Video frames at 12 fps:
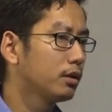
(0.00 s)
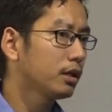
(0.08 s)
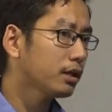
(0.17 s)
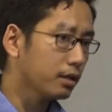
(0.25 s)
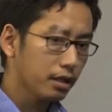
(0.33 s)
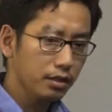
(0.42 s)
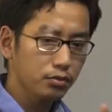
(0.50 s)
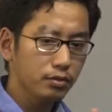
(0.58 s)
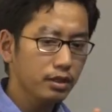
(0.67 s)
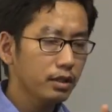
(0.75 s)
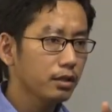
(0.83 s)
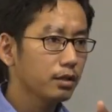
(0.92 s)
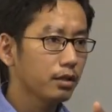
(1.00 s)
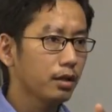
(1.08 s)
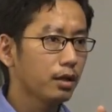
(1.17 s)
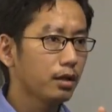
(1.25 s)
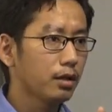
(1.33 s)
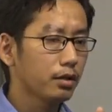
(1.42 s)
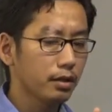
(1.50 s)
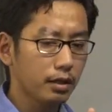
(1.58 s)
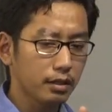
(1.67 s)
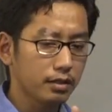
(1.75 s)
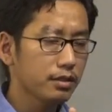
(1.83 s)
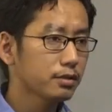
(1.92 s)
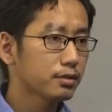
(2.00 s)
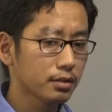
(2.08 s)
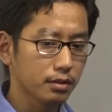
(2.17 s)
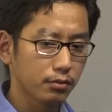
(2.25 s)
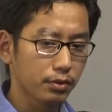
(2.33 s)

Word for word: Yeah, actually. These